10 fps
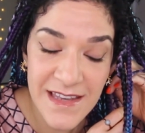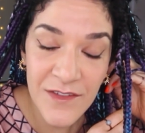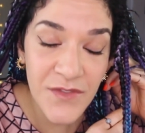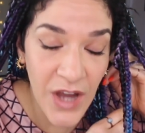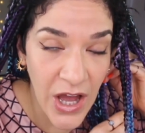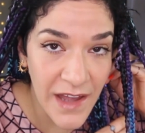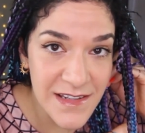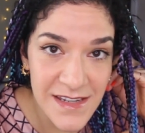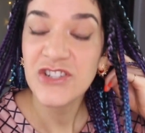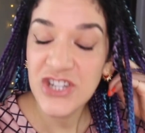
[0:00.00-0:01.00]
if
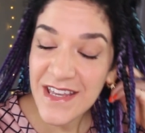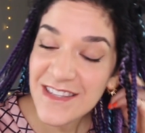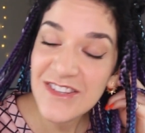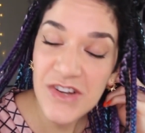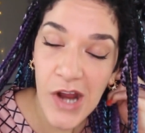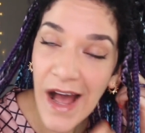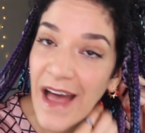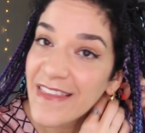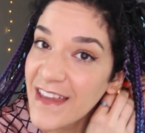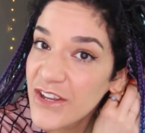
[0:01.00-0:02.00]
not, chances are
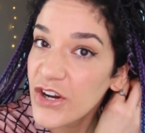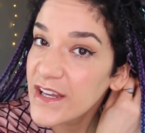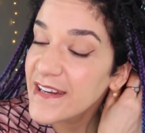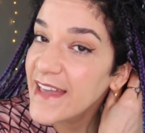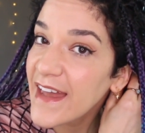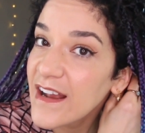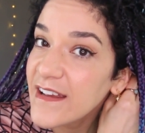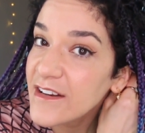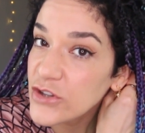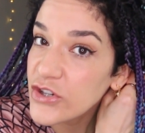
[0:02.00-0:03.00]
high that you're going to get
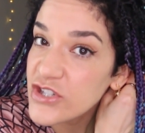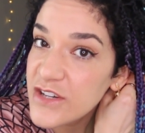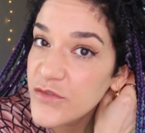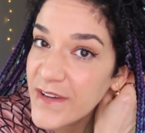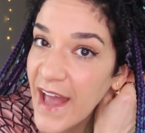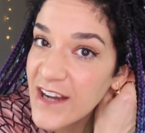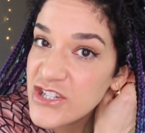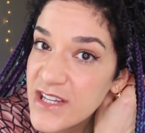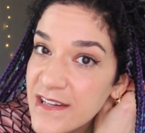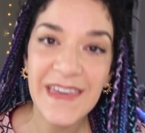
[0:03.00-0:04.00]
an allergic
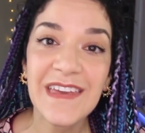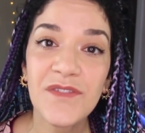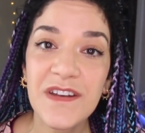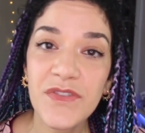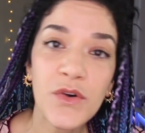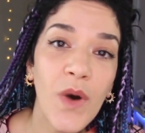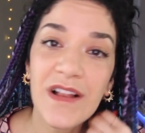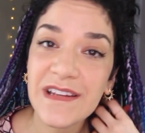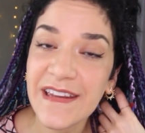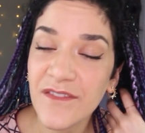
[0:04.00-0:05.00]
reaction, even if the
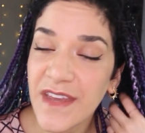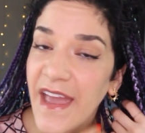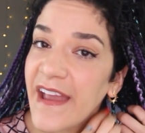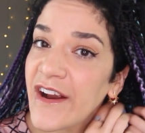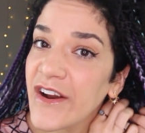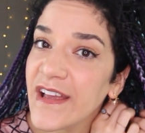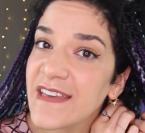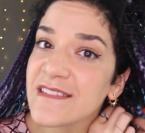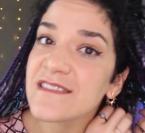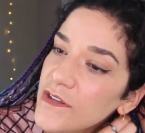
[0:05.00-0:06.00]
quality of the hair
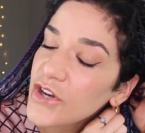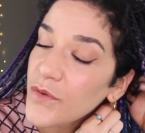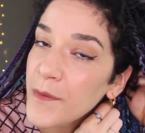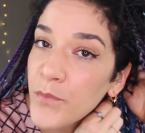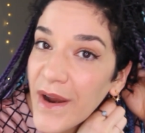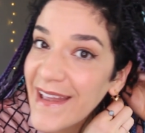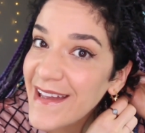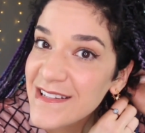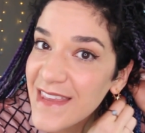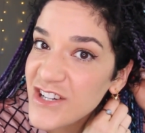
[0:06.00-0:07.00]
is, the
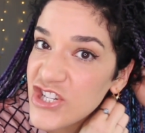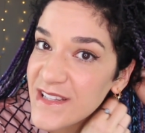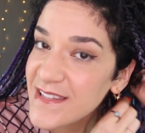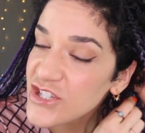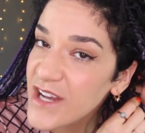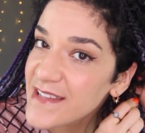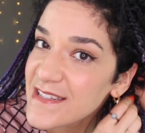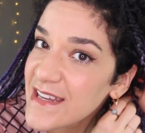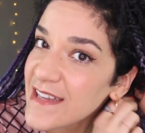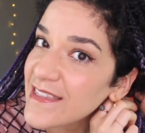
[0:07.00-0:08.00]
brand that she
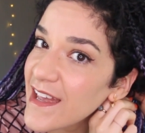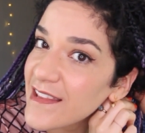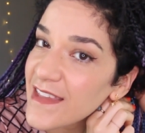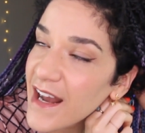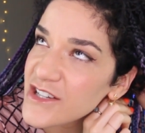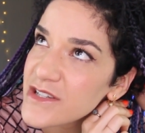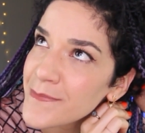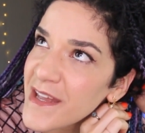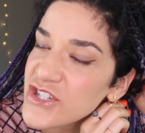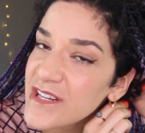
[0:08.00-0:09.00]
suggested that I just
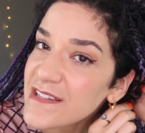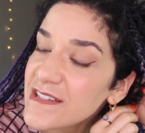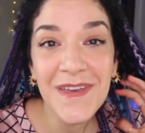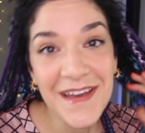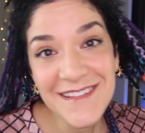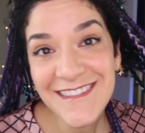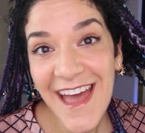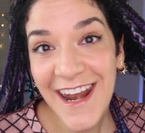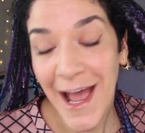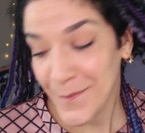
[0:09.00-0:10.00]
mentioned, because
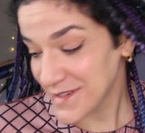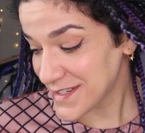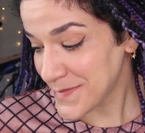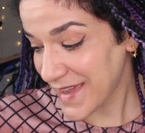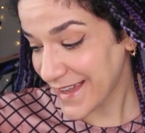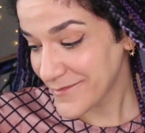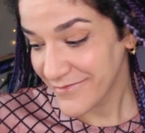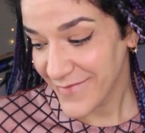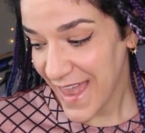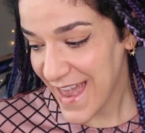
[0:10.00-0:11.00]
that happened to me
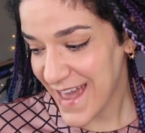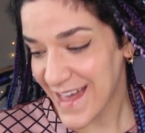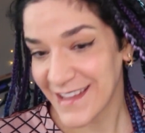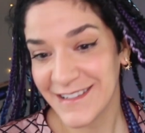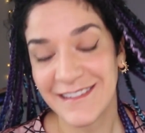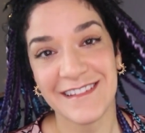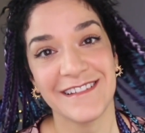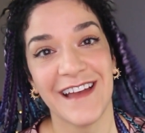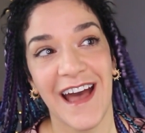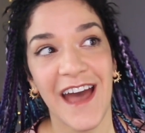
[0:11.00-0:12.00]
and
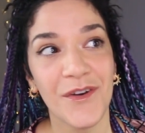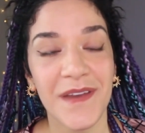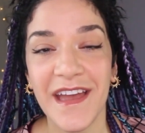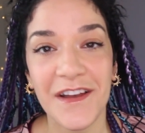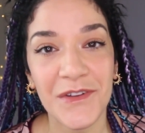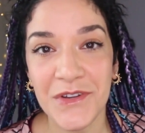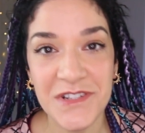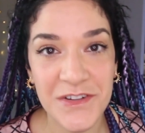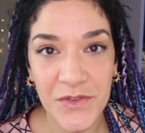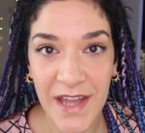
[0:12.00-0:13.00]
I don't get
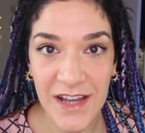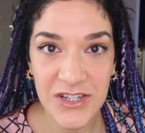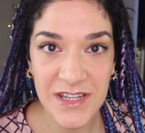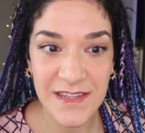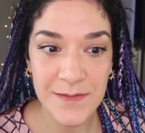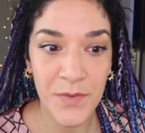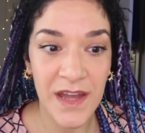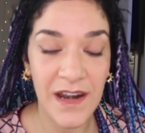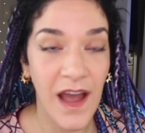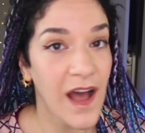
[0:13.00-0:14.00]
allergic reactions,
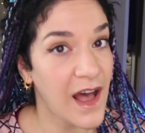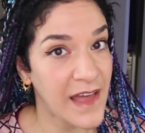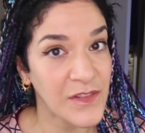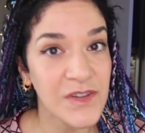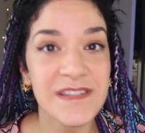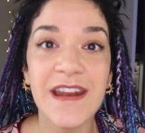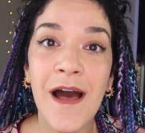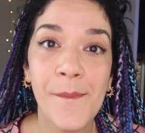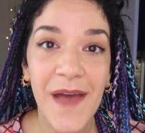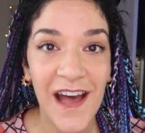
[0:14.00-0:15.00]
but I looked it
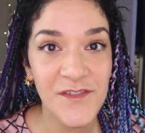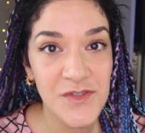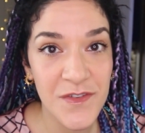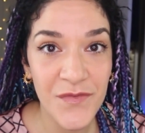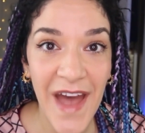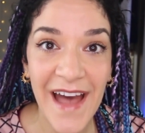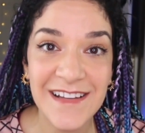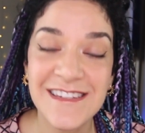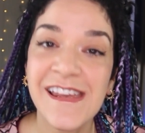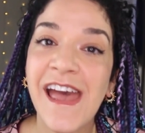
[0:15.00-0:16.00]
up after the
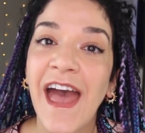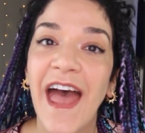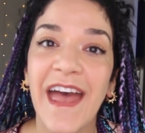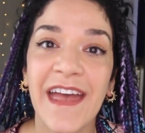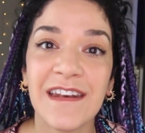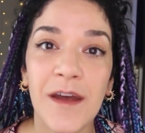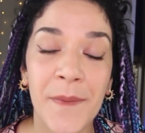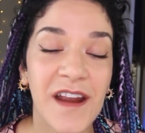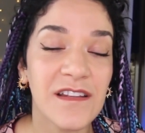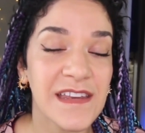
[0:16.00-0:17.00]
fact and
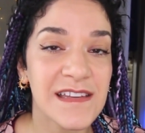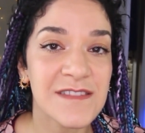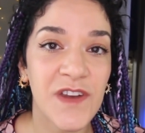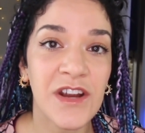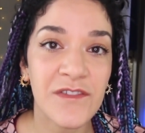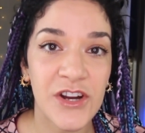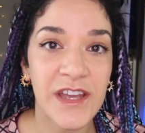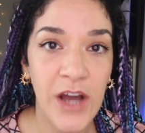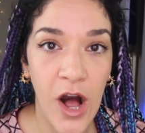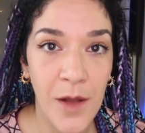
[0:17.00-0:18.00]
apparently it's very, very
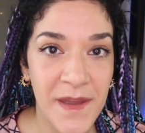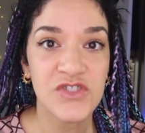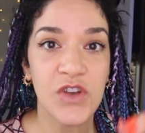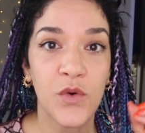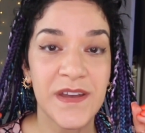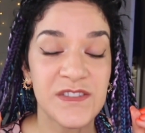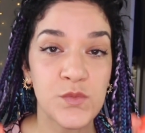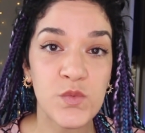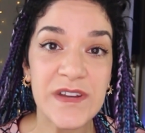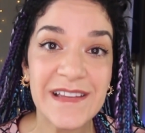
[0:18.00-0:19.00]
common. So it's
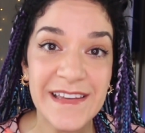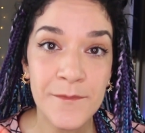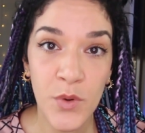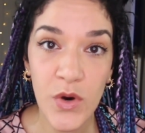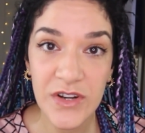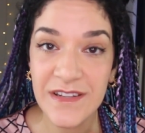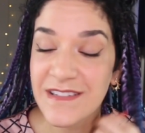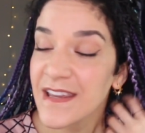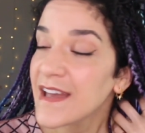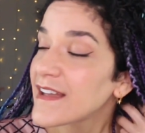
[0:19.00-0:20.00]
really
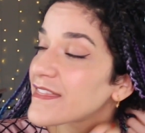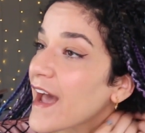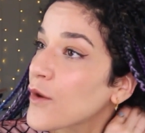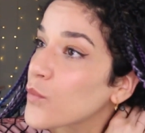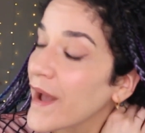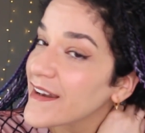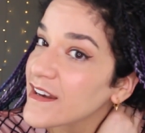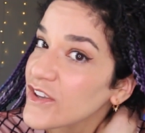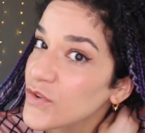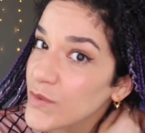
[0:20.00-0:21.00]
important that
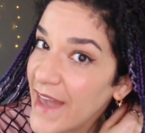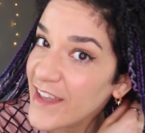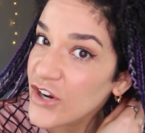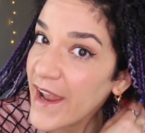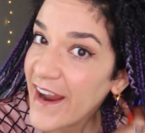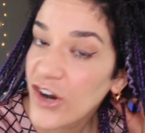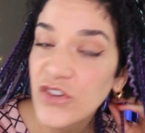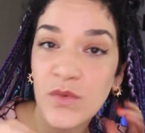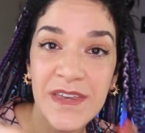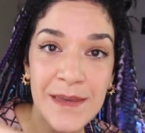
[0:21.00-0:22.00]
when you get your hair,
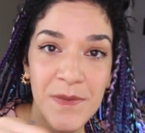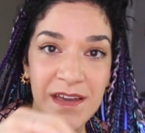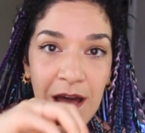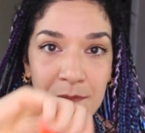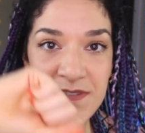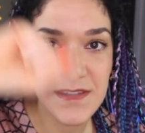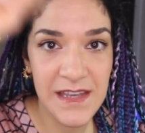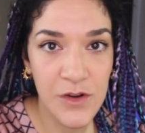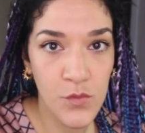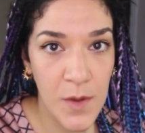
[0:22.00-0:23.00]
it comes
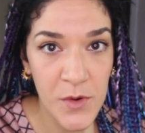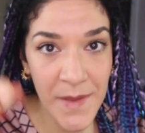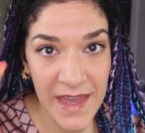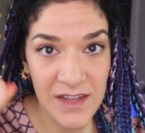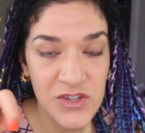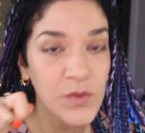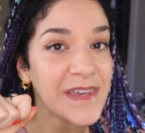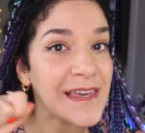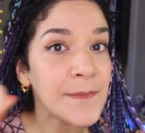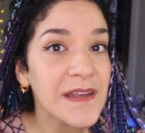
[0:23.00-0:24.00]
in a rubber band, you
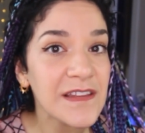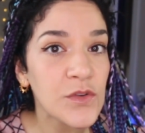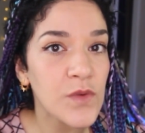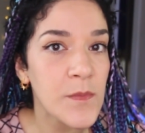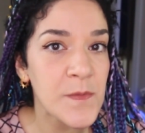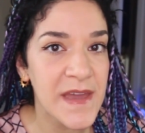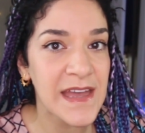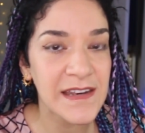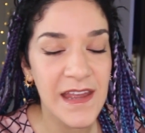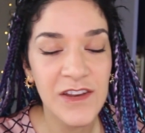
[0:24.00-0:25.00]
keep it in the rubber
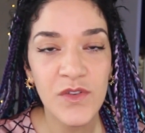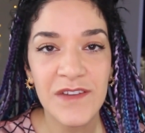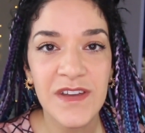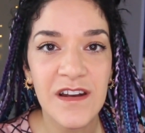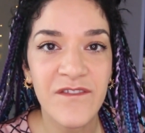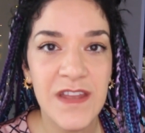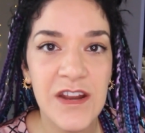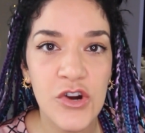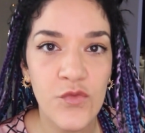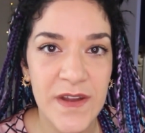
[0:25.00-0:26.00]
band and you give it a
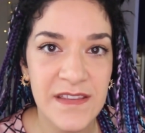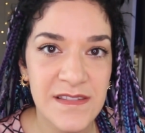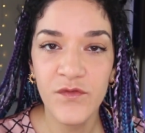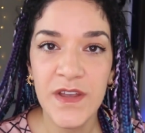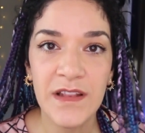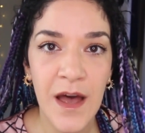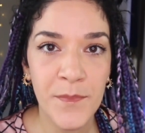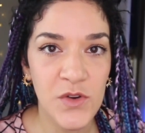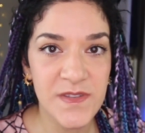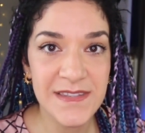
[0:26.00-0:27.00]
vinegar rinse. Fill up
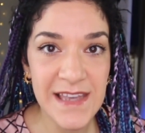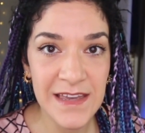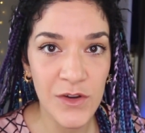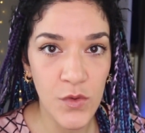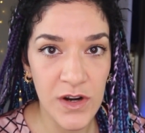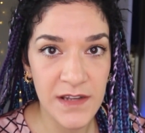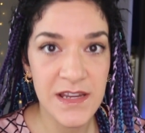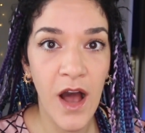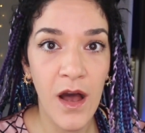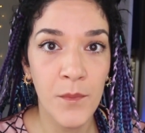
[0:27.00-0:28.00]
your sink or a
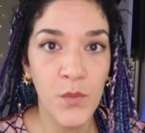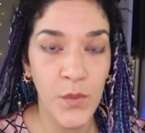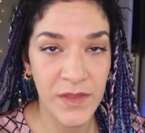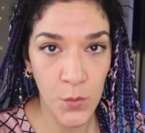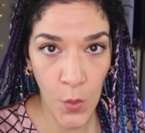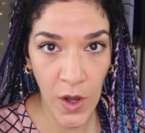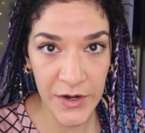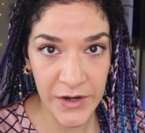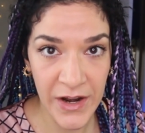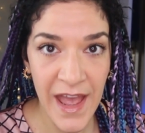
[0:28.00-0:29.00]
tub with
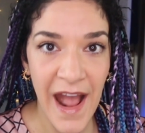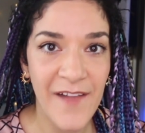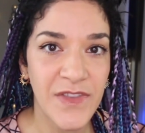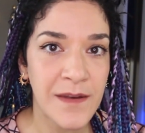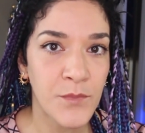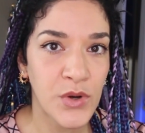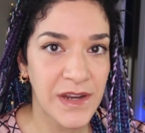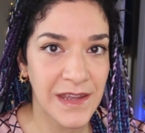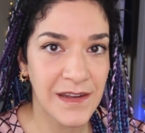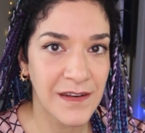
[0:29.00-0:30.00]
water and then put
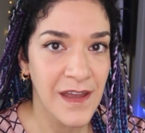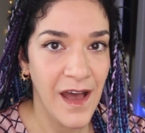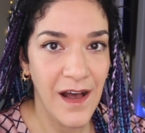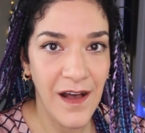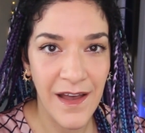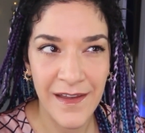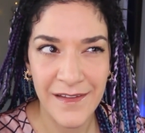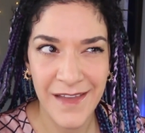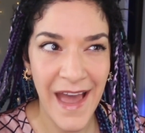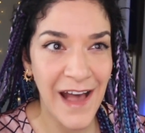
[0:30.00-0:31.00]
in
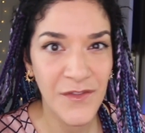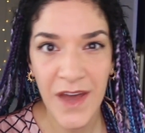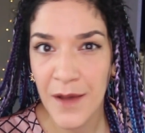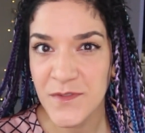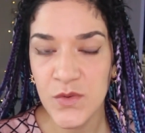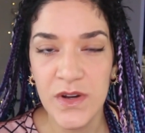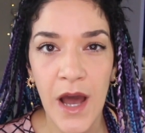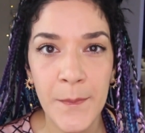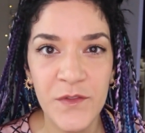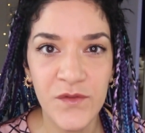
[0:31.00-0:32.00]
a half cup to a
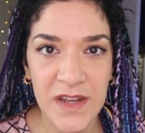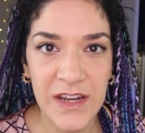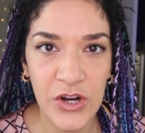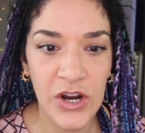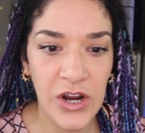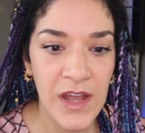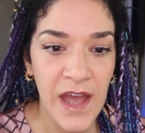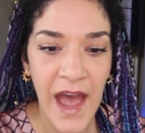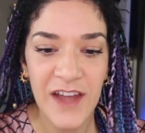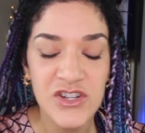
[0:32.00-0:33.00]
cup of vinegar
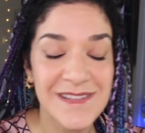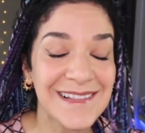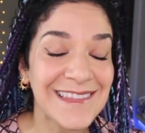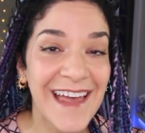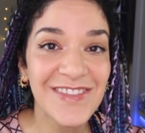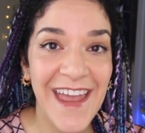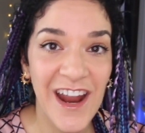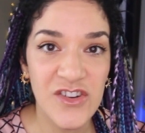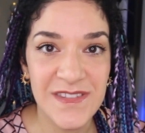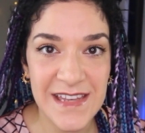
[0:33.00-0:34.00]
and just let the
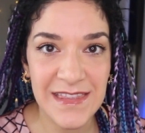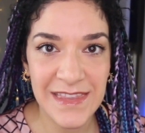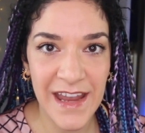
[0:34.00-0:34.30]
hair sit in